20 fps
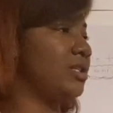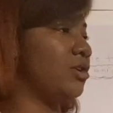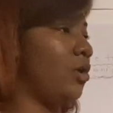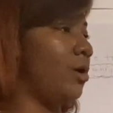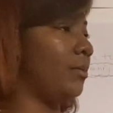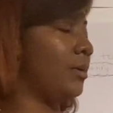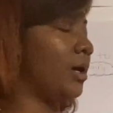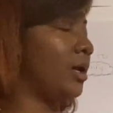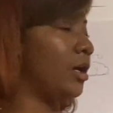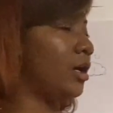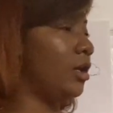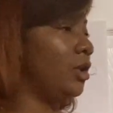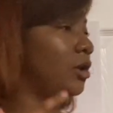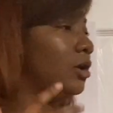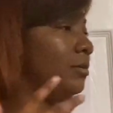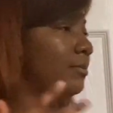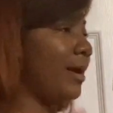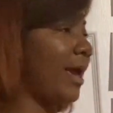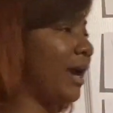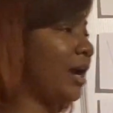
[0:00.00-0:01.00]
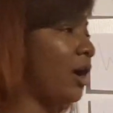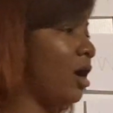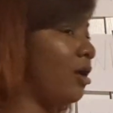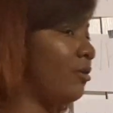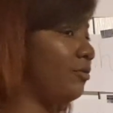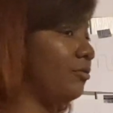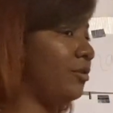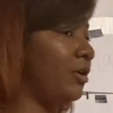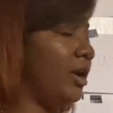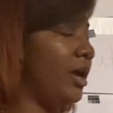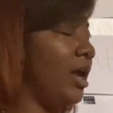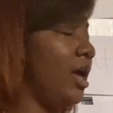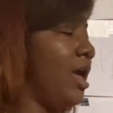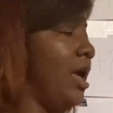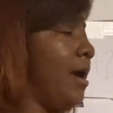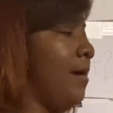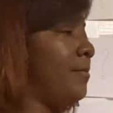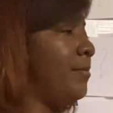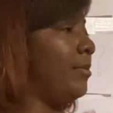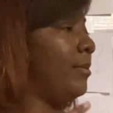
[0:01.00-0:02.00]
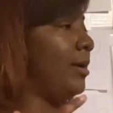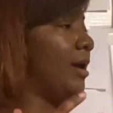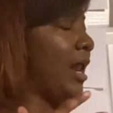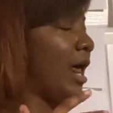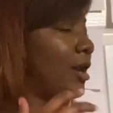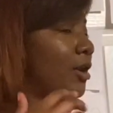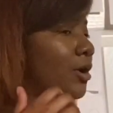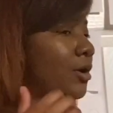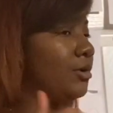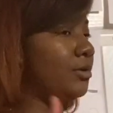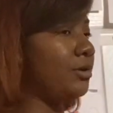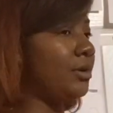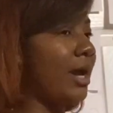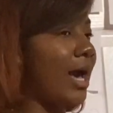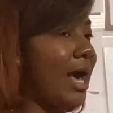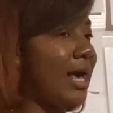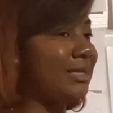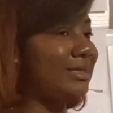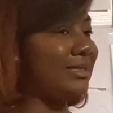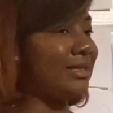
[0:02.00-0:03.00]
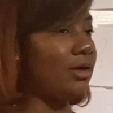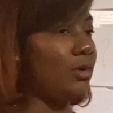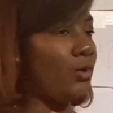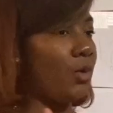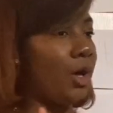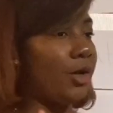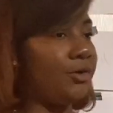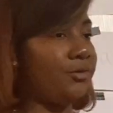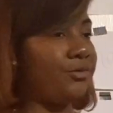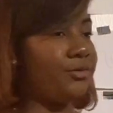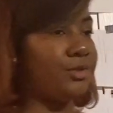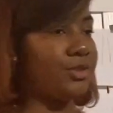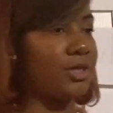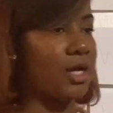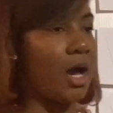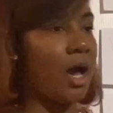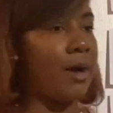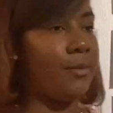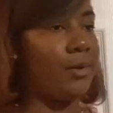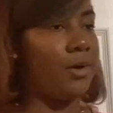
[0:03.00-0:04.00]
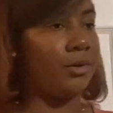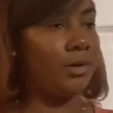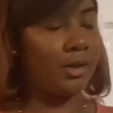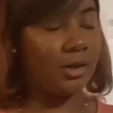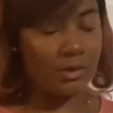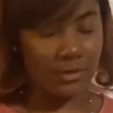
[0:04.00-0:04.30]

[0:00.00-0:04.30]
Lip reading: So I'm going to look back over it. But I know you guys did a wonderful job on it,